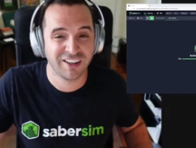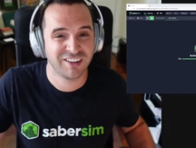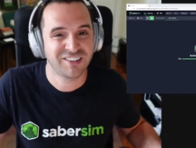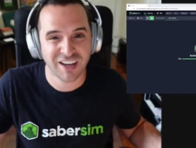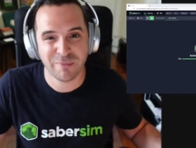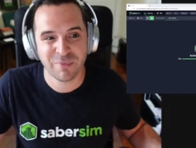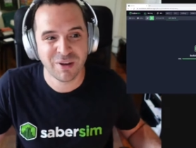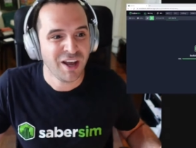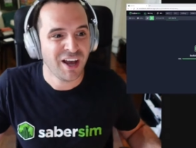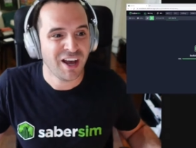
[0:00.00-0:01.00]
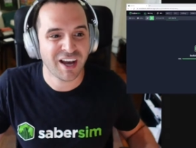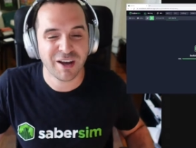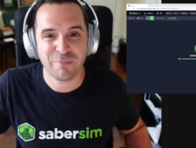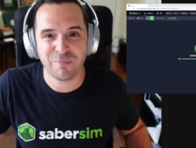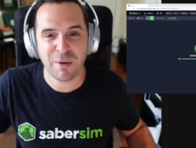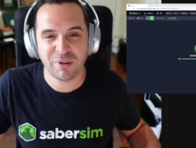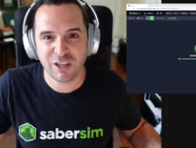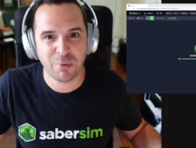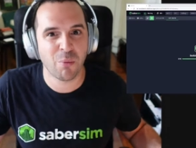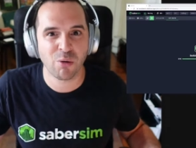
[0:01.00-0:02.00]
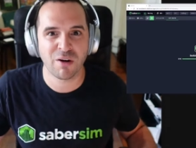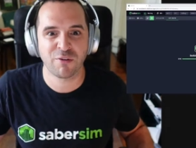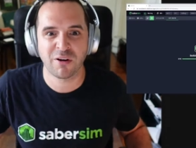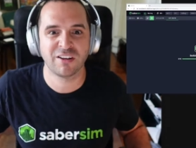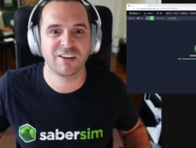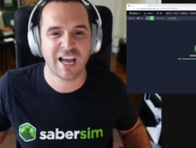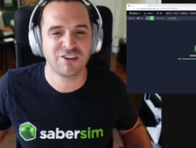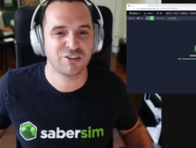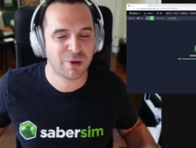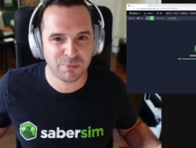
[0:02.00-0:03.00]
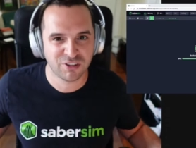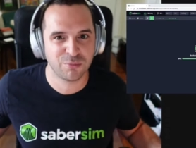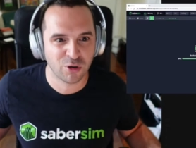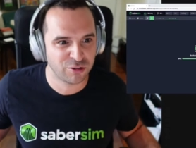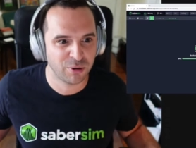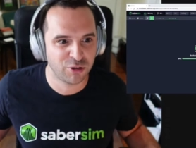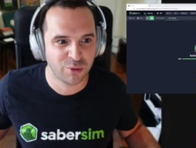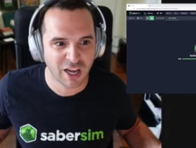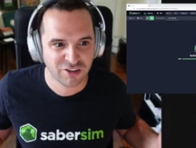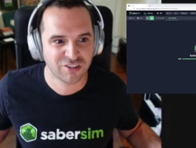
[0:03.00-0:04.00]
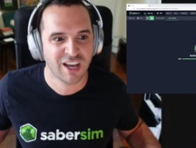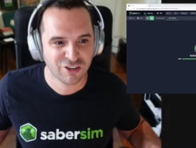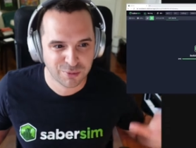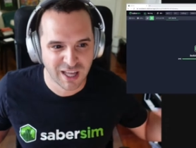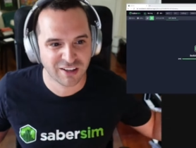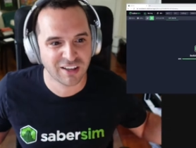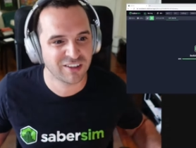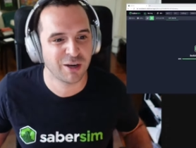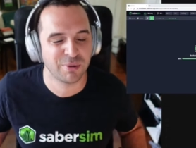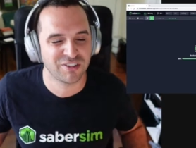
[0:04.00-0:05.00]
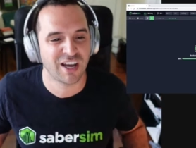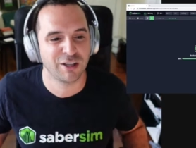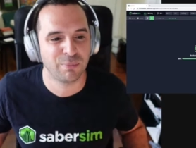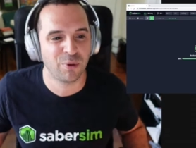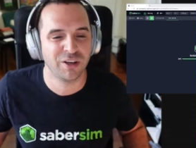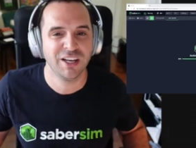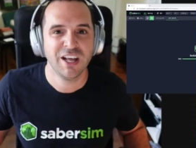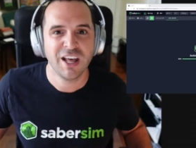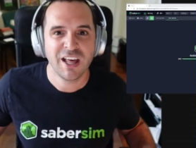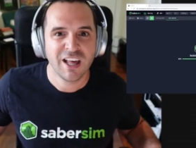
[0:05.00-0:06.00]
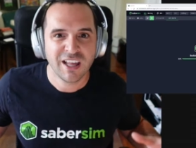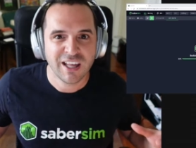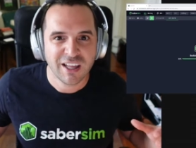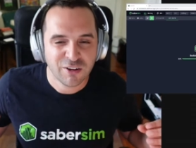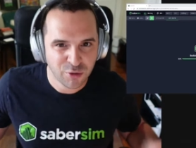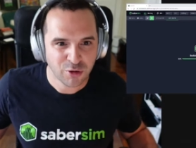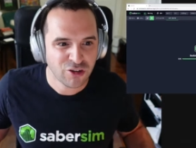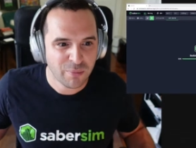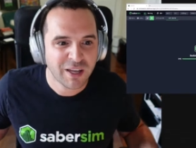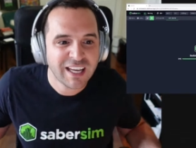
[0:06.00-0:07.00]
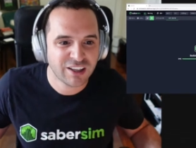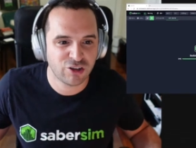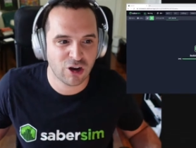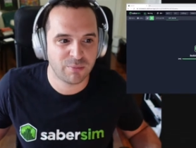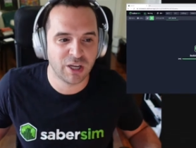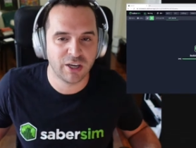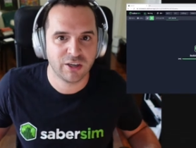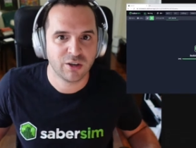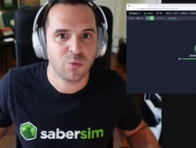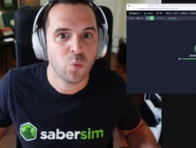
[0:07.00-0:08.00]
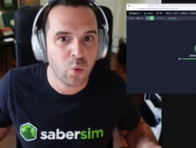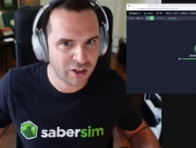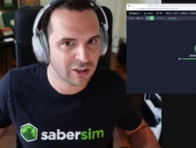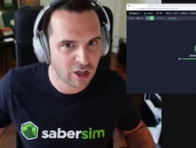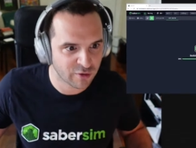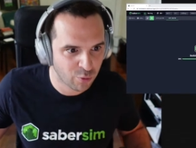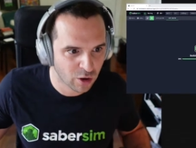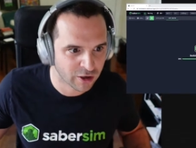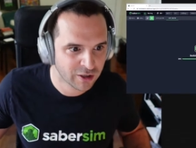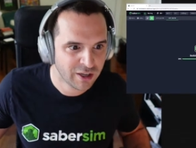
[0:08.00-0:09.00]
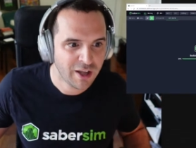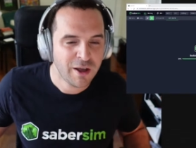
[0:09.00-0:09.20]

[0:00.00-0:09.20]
Some might be a little bit more rough around the edges, might be more similar to an Etch-a-Sketch, but that's kind of beside the point. Photoshop can get the job done with a lot of work,